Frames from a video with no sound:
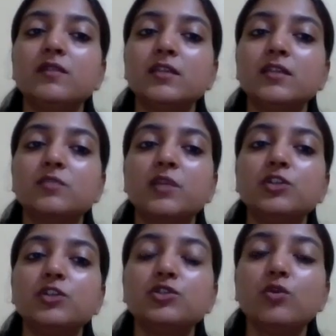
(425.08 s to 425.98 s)
is being
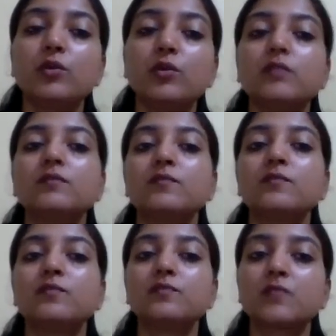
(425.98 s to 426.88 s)
shown,
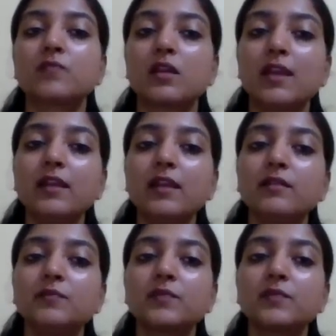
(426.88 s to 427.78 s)
right?
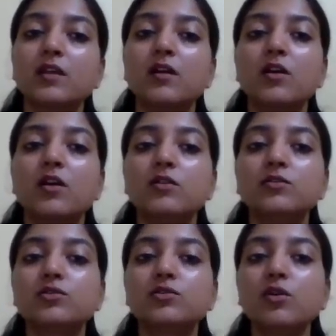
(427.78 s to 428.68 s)

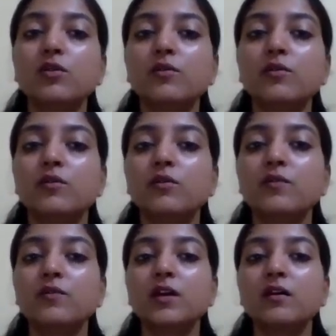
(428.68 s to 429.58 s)
So
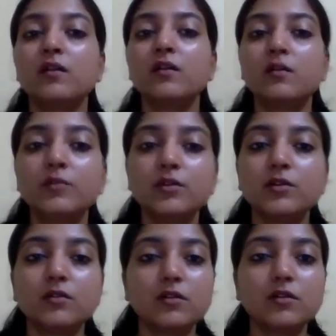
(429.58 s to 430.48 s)
we are
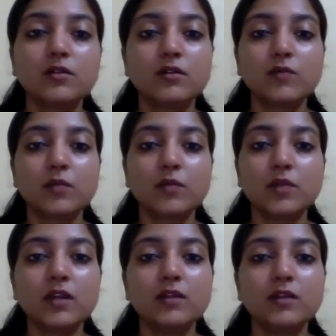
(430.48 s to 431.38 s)
1 minute.